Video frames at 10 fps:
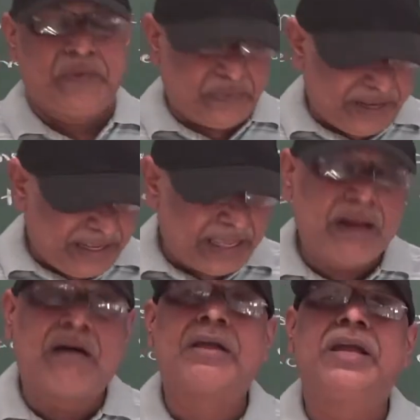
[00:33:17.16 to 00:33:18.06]
when
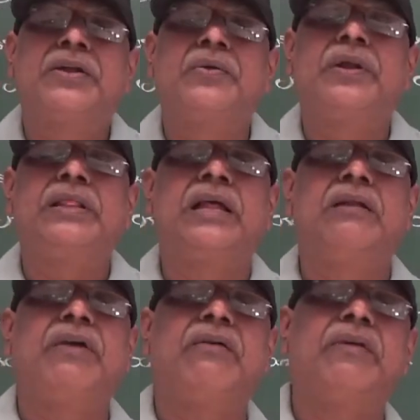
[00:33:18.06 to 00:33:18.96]
a
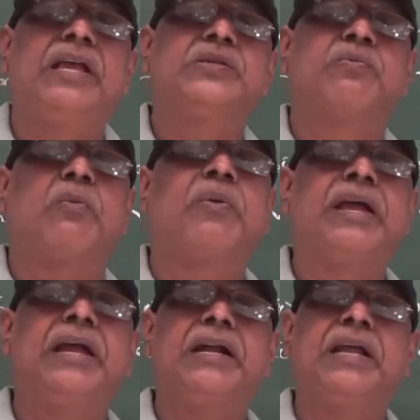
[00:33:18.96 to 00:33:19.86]
longitudinal wave is
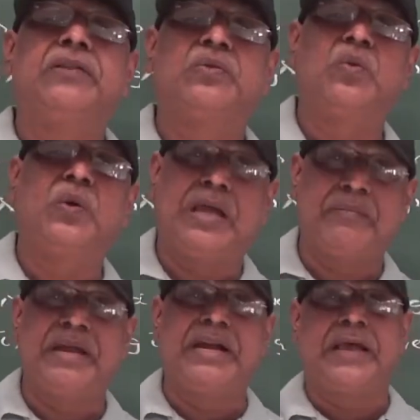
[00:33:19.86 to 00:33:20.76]
propagating through
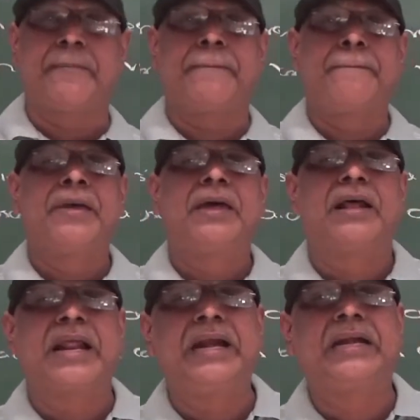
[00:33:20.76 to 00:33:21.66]
a medium,
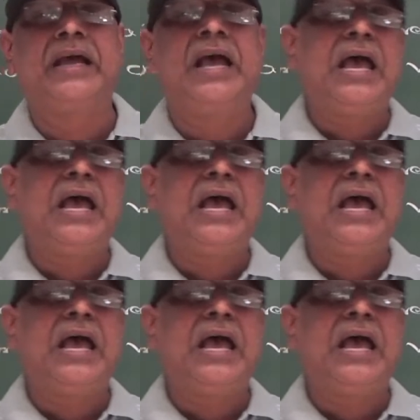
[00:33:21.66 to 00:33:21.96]
right,